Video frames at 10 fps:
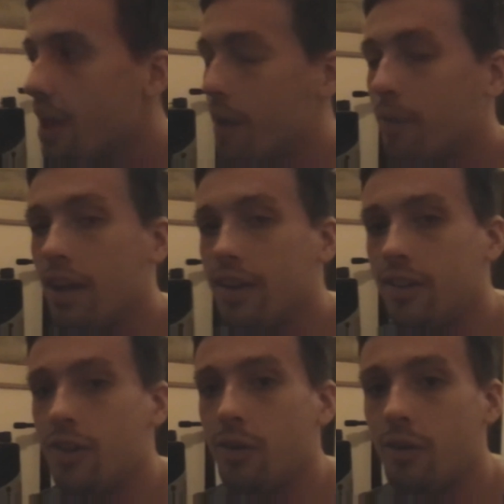And when I
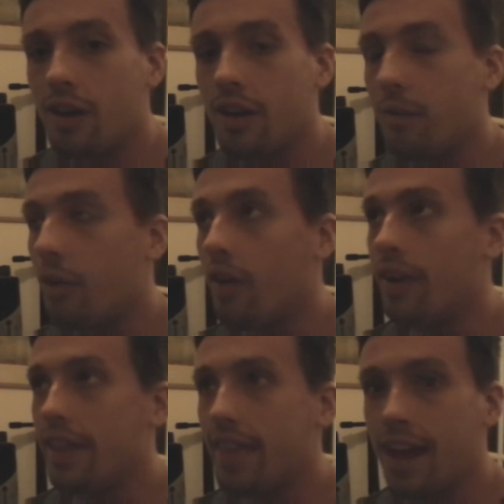do, I'm not on
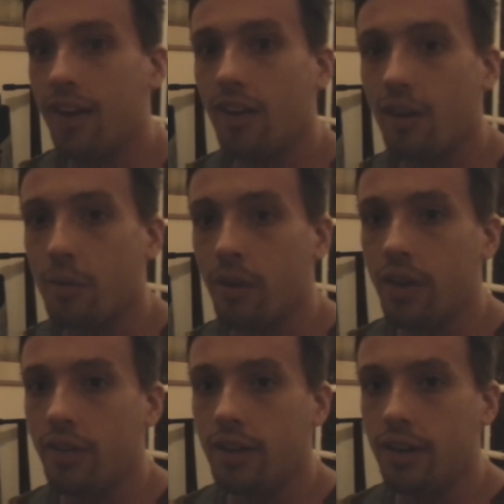it that long. I'm on
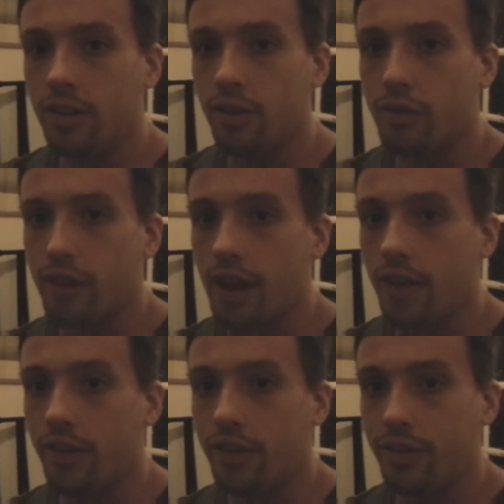it like 2-3
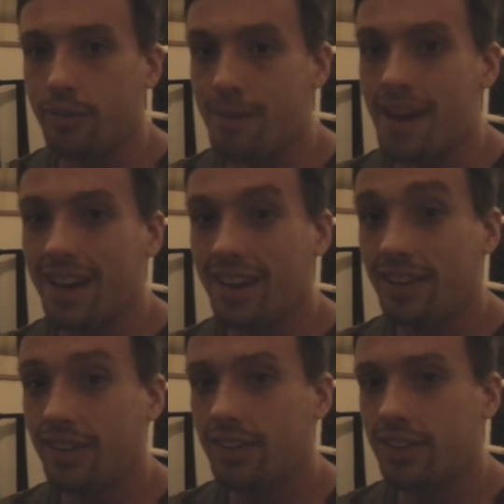hours
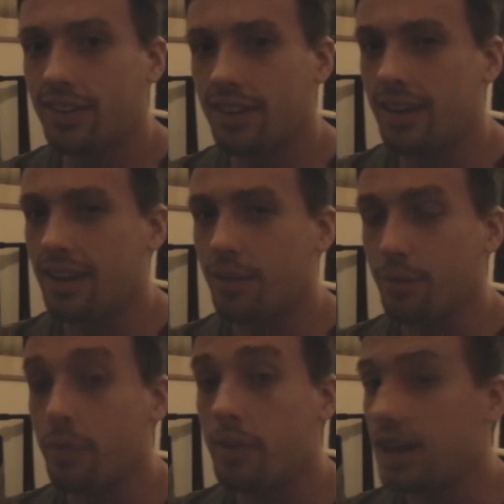max. That,
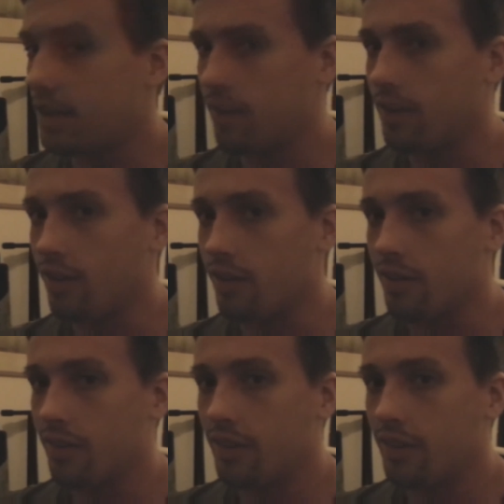for me, that's not long.